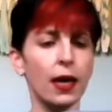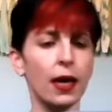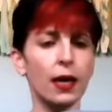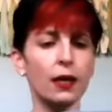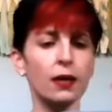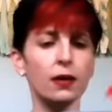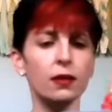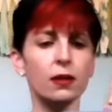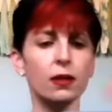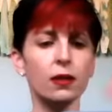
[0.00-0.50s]

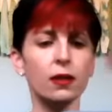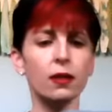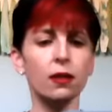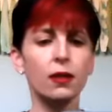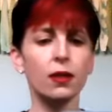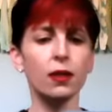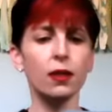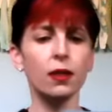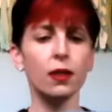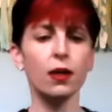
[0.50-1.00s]
and
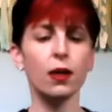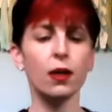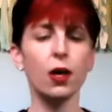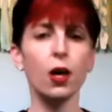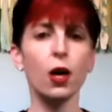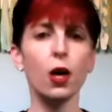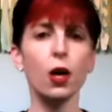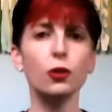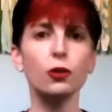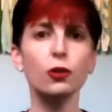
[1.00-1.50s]

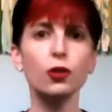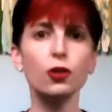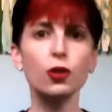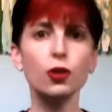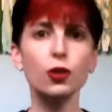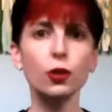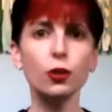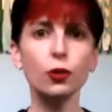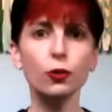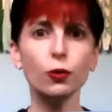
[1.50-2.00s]

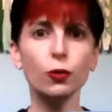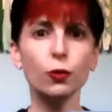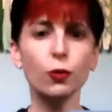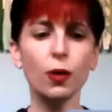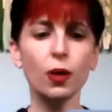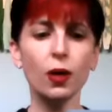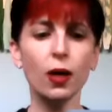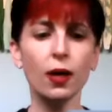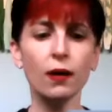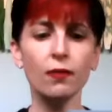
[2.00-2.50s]

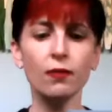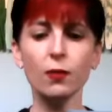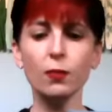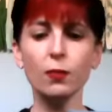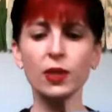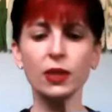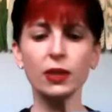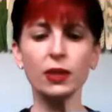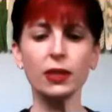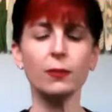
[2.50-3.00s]
2 of the
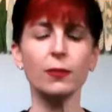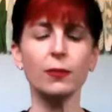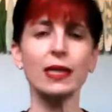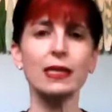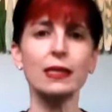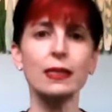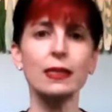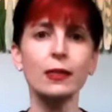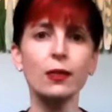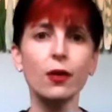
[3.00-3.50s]
building
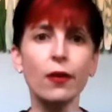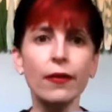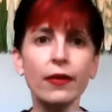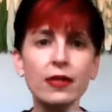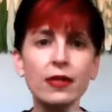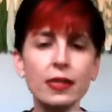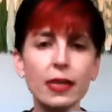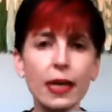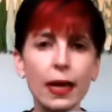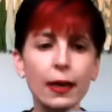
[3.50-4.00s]
pieces are
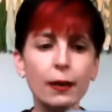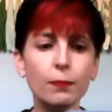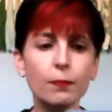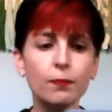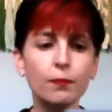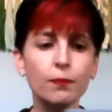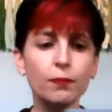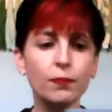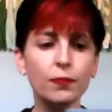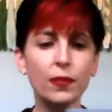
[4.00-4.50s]
the
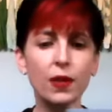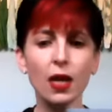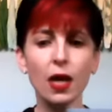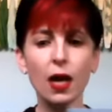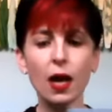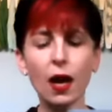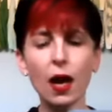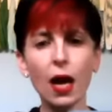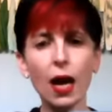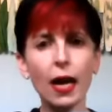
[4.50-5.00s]
same.
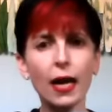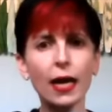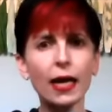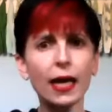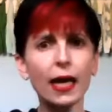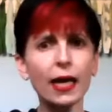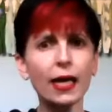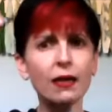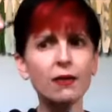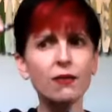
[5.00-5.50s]

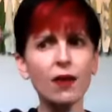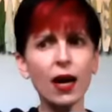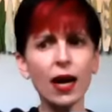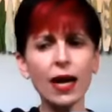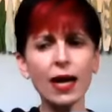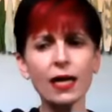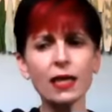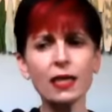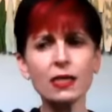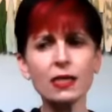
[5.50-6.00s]
If
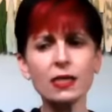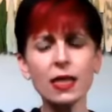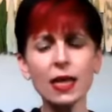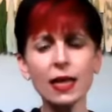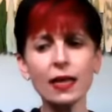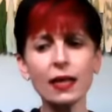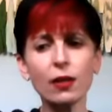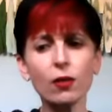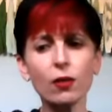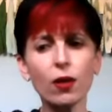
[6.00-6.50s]
I add a
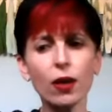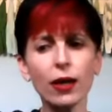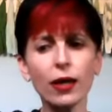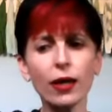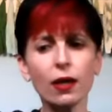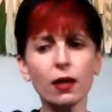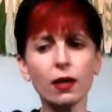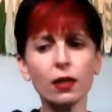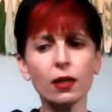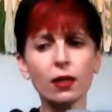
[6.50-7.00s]
second
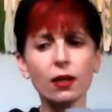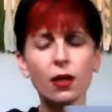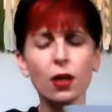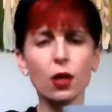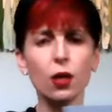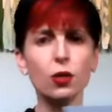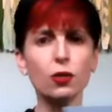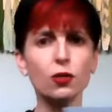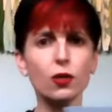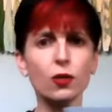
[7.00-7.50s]
crayon,
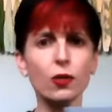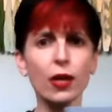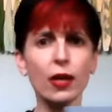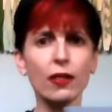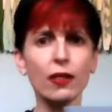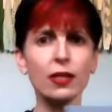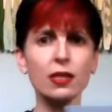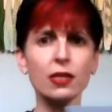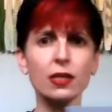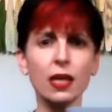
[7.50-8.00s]
so
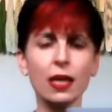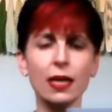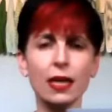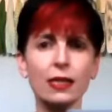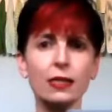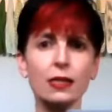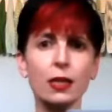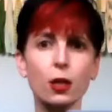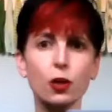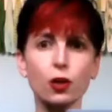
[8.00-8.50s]
now this side
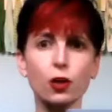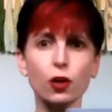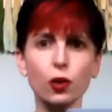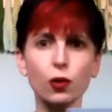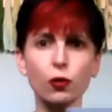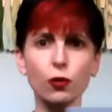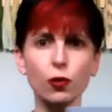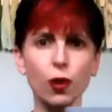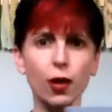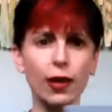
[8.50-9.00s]
has
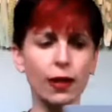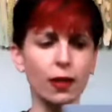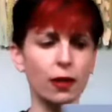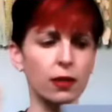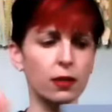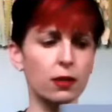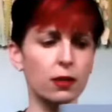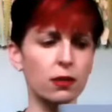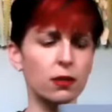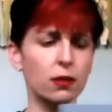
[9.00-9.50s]
2
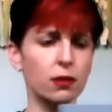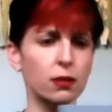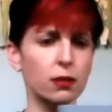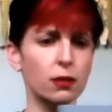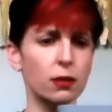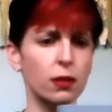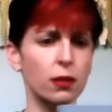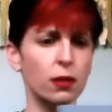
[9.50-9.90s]
crayons,